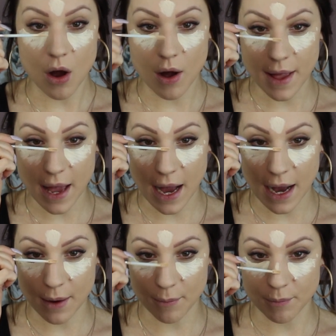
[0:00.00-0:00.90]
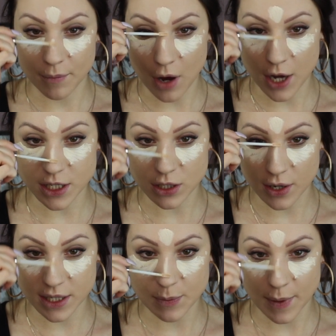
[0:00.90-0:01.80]
I
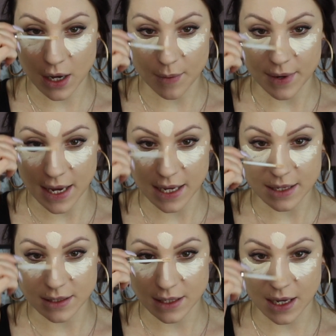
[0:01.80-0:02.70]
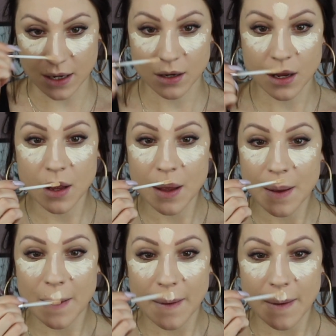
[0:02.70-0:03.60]
decided to pick up the Naked Skin
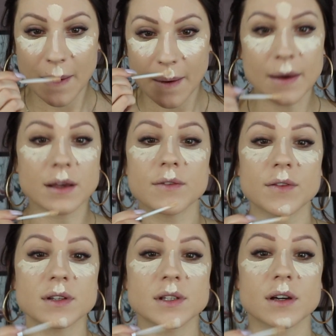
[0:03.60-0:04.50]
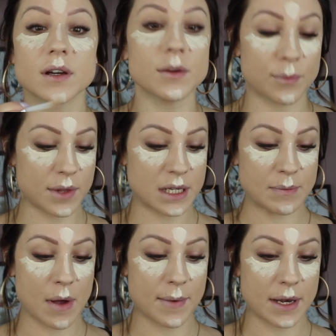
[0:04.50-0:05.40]
and give this a go. But this
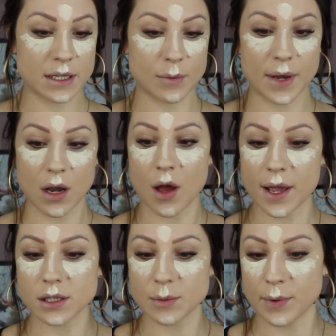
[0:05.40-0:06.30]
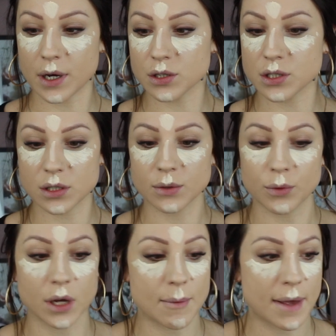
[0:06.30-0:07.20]
might be a little bit light, but
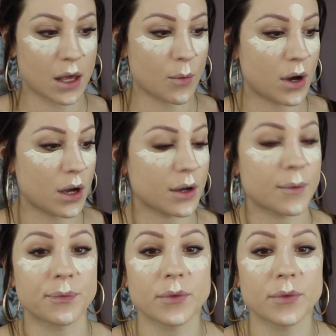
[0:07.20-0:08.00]
we're going to make it work.